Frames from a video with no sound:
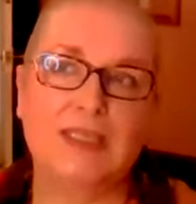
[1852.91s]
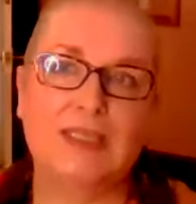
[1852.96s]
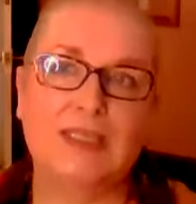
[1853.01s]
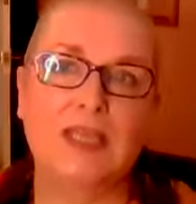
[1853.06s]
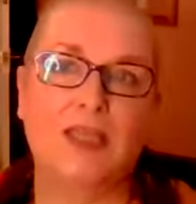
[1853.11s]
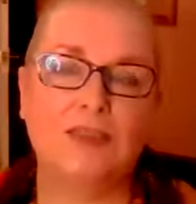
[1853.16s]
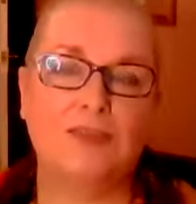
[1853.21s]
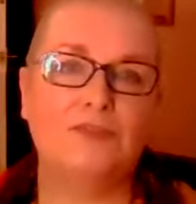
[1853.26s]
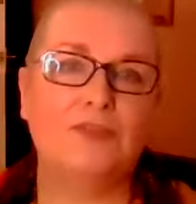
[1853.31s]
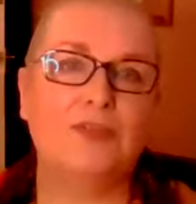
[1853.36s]

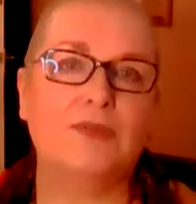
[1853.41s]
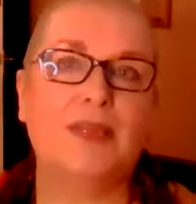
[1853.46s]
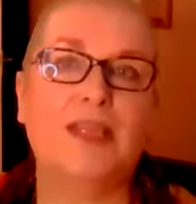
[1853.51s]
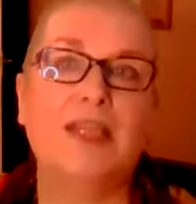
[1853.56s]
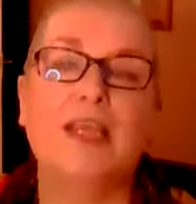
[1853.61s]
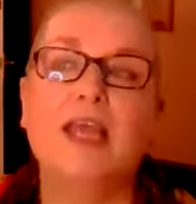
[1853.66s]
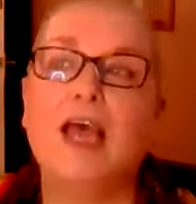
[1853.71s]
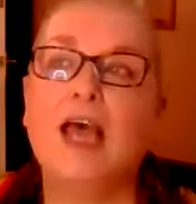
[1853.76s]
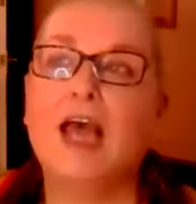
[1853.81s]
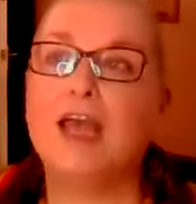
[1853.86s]

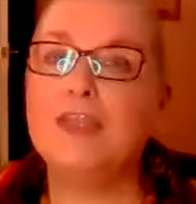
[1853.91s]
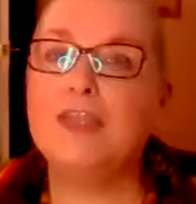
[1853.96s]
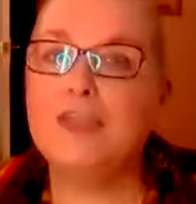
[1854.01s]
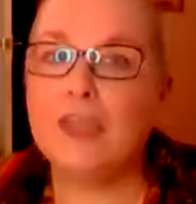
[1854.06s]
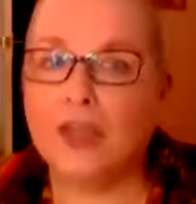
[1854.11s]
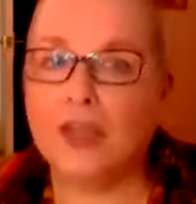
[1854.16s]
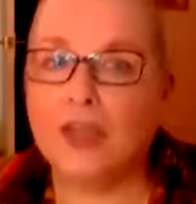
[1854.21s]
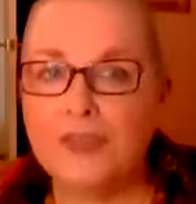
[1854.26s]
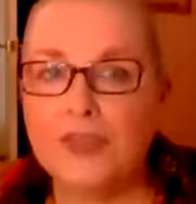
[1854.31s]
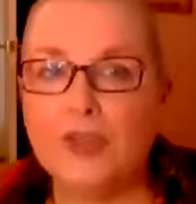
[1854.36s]

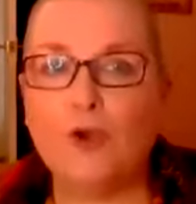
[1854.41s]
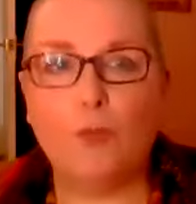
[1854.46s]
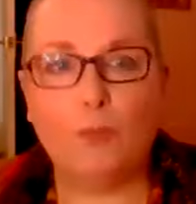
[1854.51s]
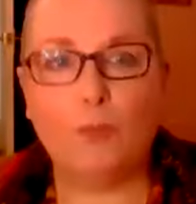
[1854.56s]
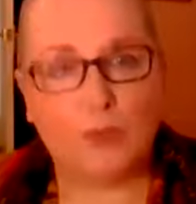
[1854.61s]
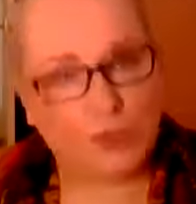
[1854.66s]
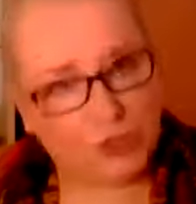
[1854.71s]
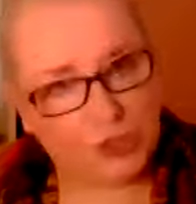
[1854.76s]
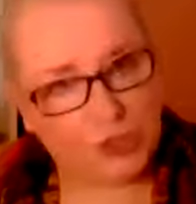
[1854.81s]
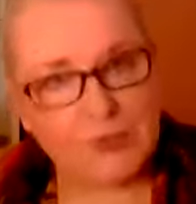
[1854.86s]
another
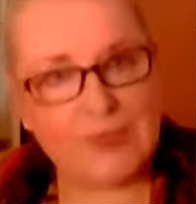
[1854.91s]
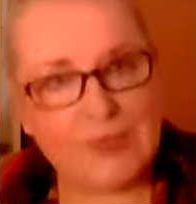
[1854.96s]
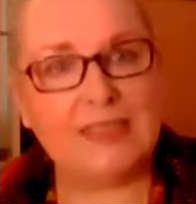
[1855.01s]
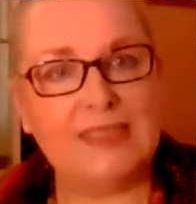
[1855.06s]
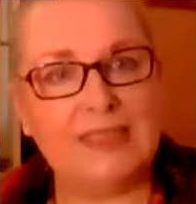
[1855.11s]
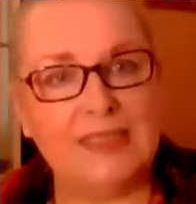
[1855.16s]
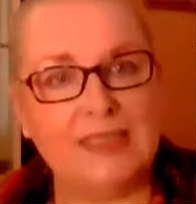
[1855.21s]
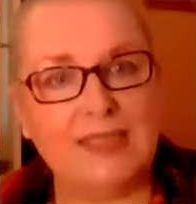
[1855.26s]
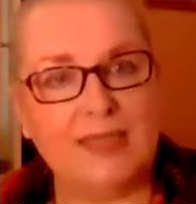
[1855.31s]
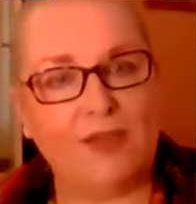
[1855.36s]

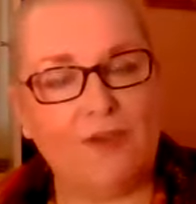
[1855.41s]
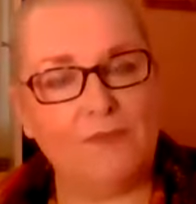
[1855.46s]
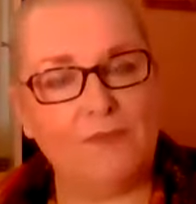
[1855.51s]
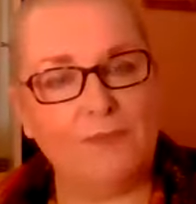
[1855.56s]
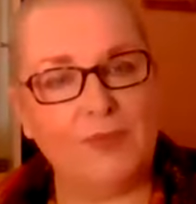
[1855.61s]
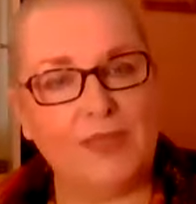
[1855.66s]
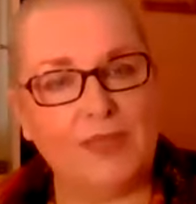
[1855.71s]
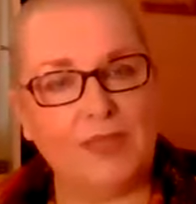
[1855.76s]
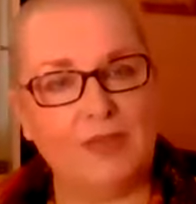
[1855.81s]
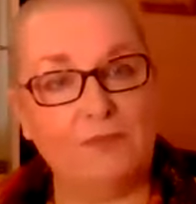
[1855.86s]
opportunity that I've
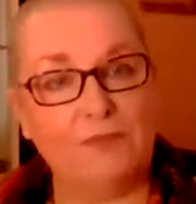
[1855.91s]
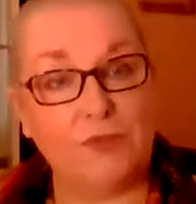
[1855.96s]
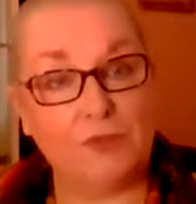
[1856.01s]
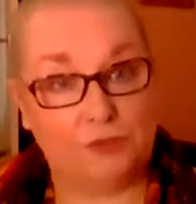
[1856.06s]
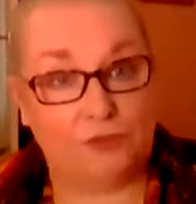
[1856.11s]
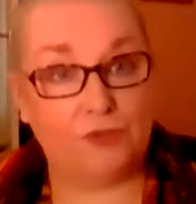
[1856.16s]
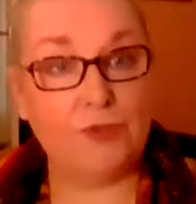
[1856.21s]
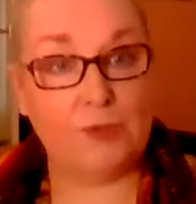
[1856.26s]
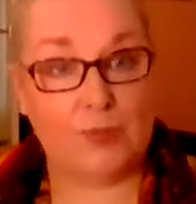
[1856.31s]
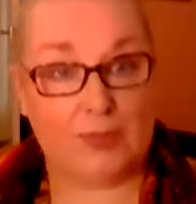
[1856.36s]
been given
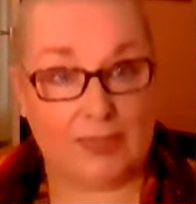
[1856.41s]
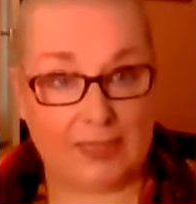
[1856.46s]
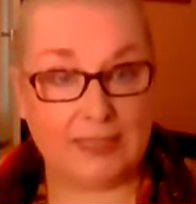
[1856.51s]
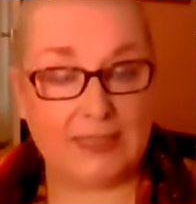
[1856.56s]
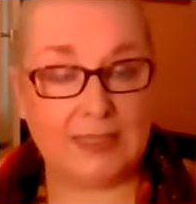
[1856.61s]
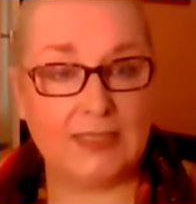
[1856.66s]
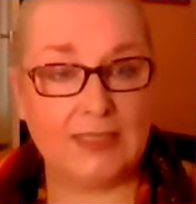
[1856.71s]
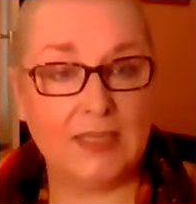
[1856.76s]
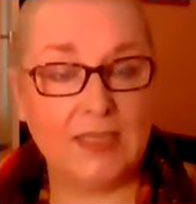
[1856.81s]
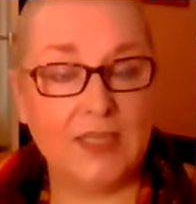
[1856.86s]
through
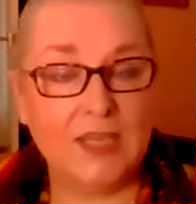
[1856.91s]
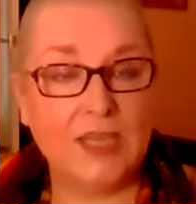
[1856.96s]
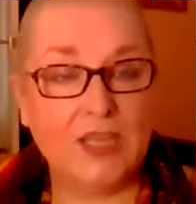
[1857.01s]
this